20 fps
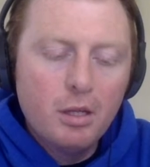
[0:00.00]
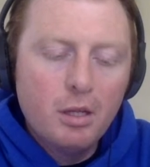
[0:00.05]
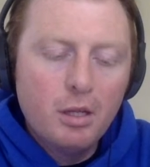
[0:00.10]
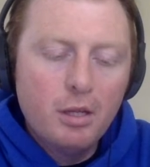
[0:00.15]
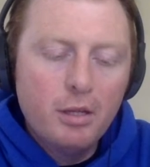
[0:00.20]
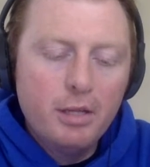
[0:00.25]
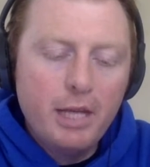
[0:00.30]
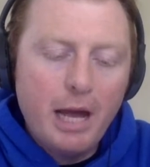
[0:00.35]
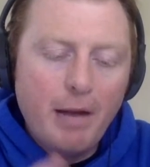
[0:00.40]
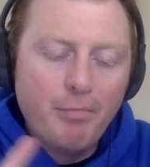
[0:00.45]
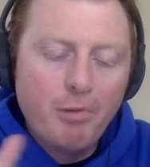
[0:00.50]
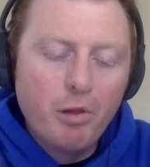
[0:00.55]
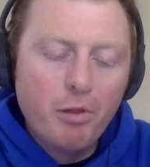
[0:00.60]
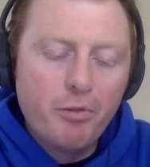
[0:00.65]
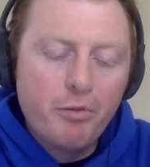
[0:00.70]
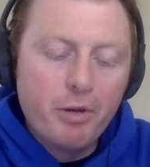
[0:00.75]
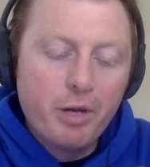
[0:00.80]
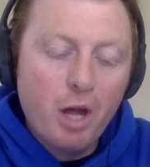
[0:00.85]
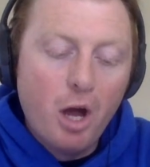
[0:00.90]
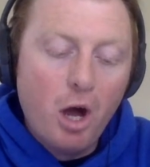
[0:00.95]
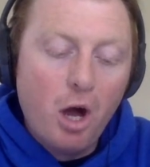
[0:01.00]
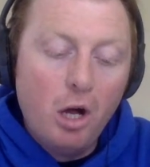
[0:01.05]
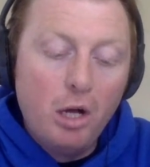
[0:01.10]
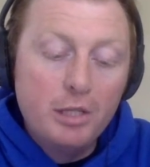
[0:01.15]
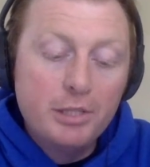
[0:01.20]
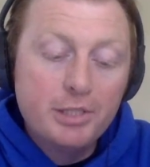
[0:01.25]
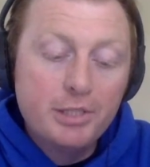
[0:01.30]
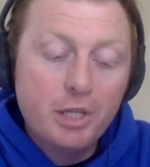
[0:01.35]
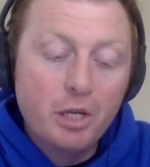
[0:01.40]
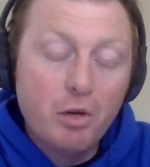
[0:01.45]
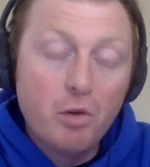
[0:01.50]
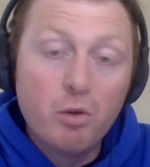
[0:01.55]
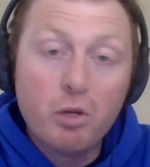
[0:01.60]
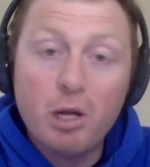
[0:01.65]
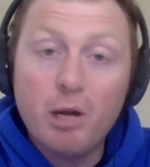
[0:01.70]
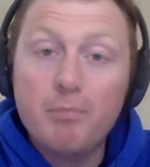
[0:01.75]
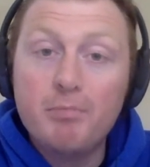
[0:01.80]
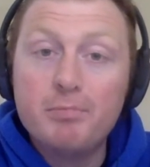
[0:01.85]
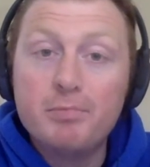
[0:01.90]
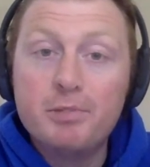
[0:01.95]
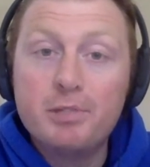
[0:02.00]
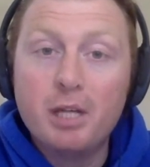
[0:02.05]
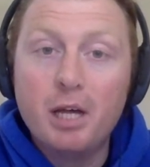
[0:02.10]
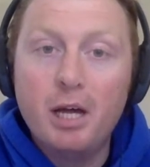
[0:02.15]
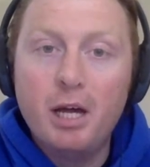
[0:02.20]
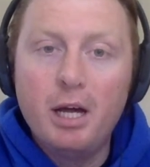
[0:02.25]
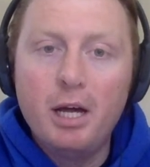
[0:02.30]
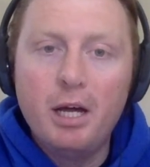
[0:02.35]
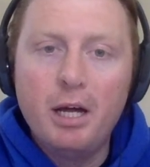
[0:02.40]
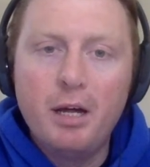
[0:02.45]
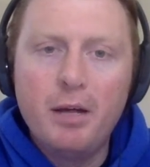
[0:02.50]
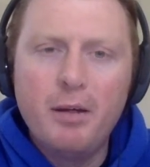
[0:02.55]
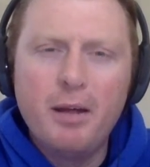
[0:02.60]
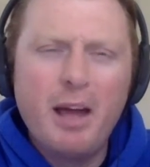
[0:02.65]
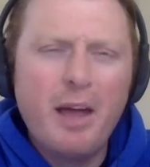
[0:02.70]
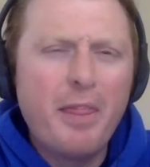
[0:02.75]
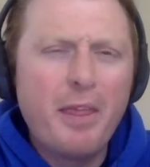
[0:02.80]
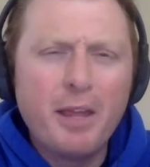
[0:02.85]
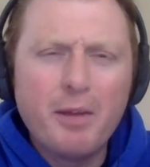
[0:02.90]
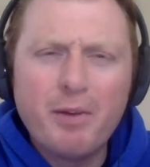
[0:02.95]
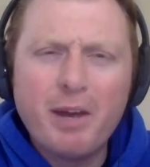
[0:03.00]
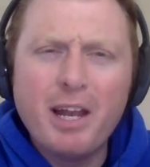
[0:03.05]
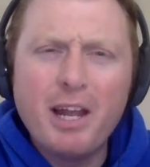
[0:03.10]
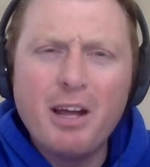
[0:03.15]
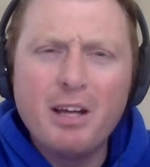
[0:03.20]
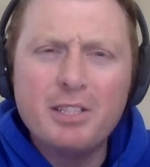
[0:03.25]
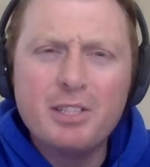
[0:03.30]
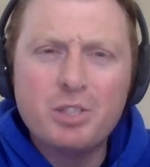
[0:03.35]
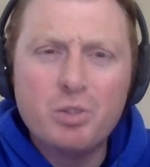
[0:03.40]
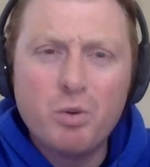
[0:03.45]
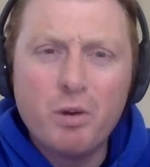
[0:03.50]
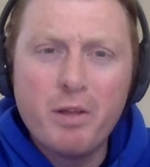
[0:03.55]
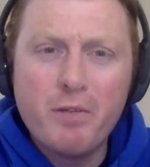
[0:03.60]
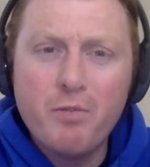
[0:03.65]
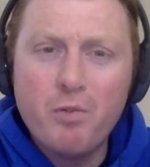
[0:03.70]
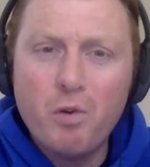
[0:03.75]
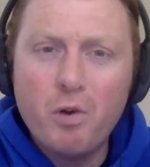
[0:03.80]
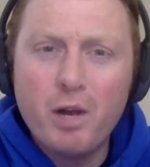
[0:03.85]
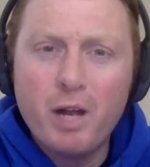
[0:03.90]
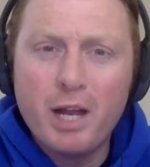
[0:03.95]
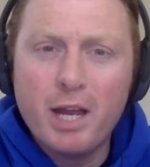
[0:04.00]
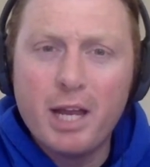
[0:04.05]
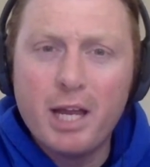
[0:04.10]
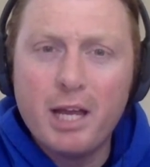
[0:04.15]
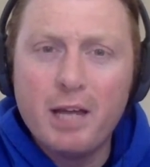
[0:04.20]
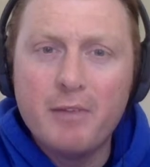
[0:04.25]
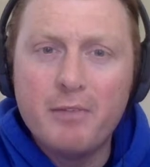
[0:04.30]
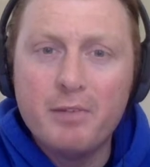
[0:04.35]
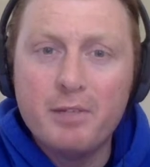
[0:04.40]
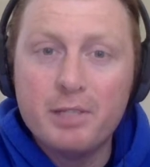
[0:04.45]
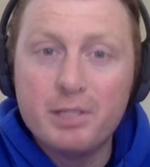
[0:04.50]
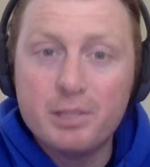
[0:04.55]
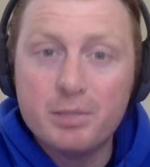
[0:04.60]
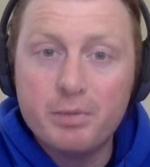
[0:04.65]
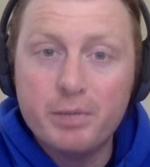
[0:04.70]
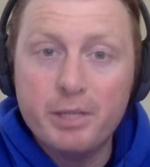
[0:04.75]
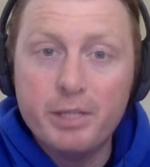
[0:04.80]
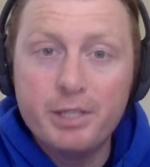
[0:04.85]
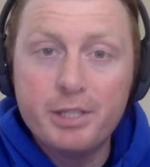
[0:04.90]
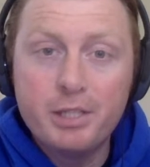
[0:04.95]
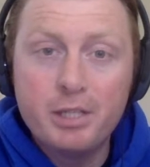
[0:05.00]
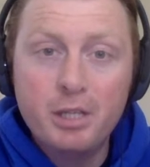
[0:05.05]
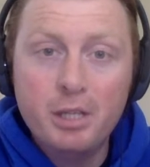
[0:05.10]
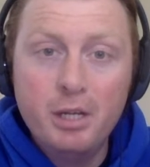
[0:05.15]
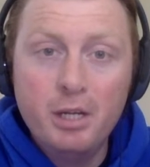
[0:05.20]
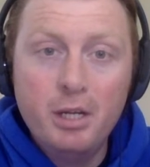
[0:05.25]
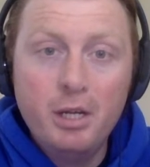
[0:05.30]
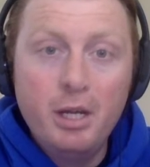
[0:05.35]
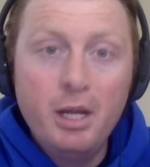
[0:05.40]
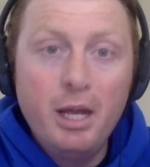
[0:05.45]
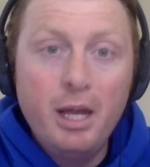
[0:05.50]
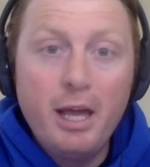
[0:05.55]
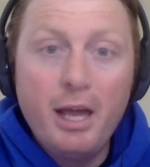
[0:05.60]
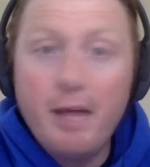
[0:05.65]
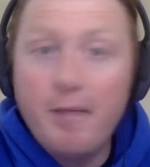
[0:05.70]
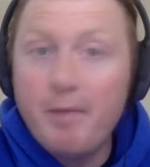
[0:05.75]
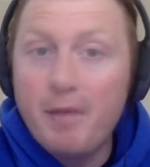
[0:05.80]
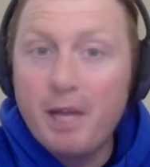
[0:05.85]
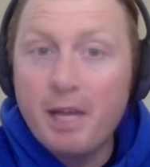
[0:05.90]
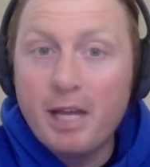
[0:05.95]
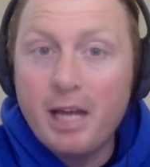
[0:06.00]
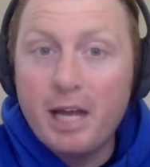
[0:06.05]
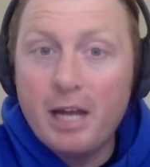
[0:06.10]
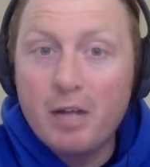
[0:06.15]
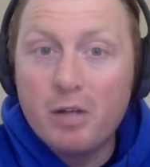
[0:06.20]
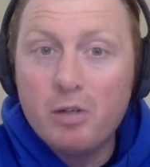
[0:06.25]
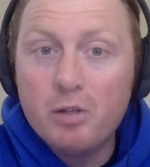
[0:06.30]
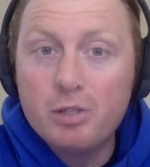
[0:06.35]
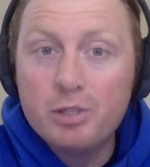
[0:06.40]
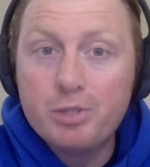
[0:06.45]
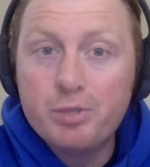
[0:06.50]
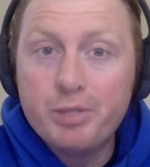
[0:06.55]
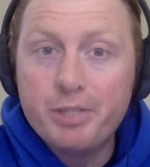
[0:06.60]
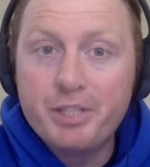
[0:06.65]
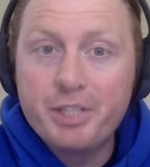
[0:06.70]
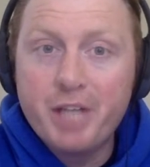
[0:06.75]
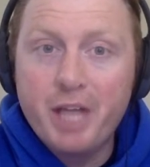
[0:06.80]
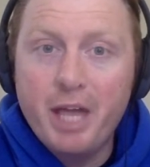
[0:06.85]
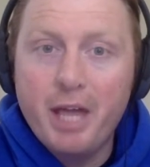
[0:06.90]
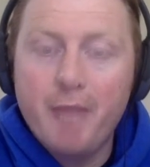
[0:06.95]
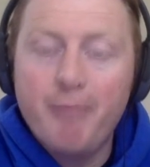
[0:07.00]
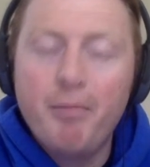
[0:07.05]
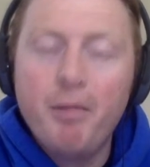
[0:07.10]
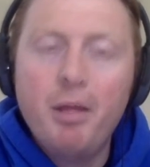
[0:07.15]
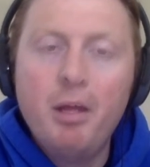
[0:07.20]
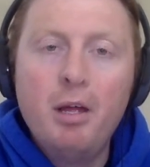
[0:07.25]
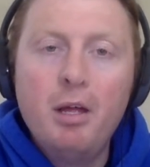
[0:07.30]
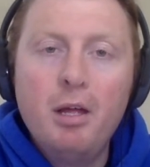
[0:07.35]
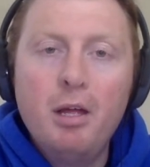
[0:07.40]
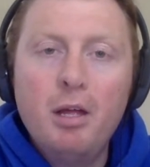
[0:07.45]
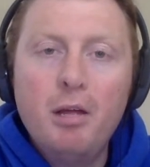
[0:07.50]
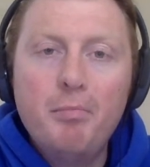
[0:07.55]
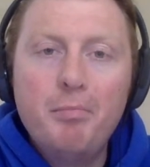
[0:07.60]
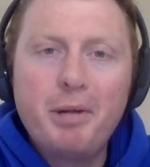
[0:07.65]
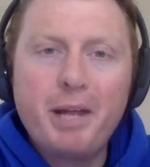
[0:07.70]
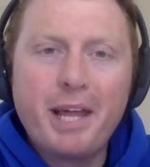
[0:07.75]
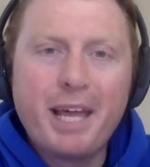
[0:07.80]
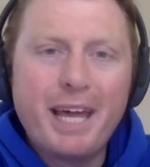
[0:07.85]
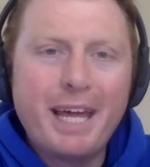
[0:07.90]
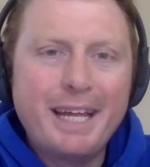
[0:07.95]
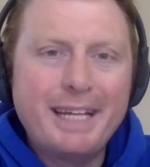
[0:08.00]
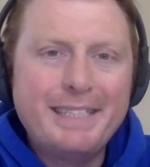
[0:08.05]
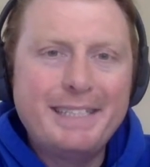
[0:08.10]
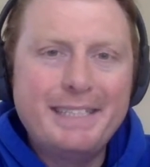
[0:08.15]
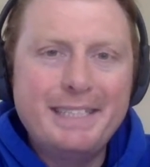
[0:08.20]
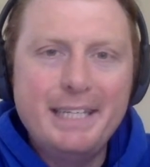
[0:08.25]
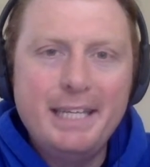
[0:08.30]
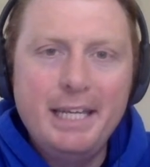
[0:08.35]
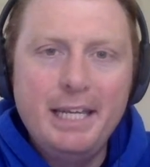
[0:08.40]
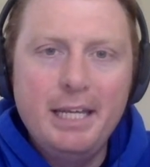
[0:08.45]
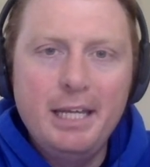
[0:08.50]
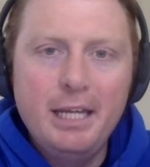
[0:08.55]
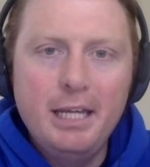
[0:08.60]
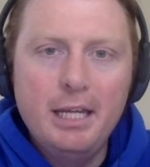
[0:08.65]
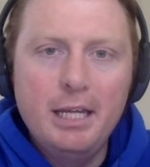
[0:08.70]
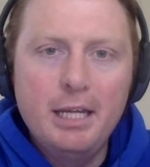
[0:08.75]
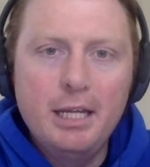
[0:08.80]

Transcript: Diablo 3 also comes, I think right now it's $24.99 for the Switch. It'd be a kind of cool Switch game, but I got to see